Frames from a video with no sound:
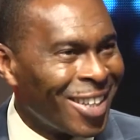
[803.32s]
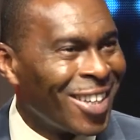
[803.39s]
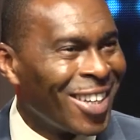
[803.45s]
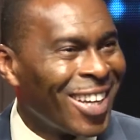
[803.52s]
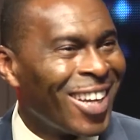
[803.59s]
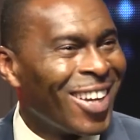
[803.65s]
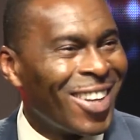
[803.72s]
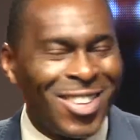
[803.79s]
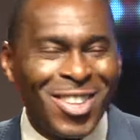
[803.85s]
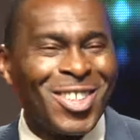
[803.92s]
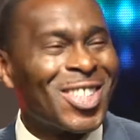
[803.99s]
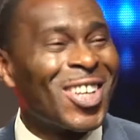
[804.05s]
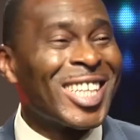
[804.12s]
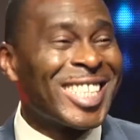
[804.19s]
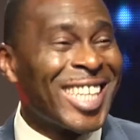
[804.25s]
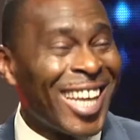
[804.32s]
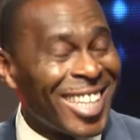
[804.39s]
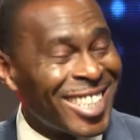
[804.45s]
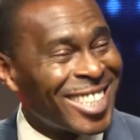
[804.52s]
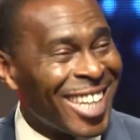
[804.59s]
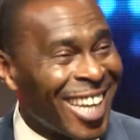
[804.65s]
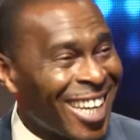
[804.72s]
like Udo.
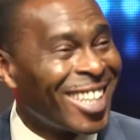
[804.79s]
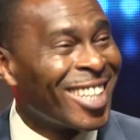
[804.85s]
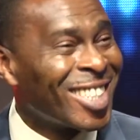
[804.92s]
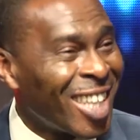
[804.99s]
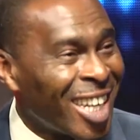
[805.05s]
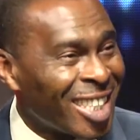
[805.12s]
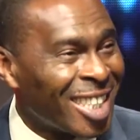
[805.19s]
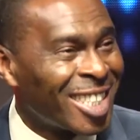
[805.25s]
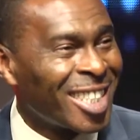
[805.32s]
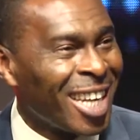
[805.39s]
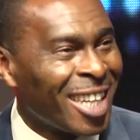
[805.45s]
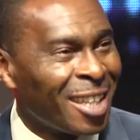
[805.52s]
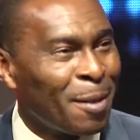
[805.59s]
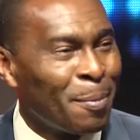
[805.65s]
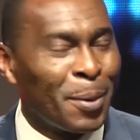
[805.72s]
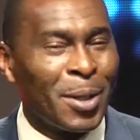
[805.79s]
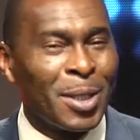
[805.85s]
That's exactly the point.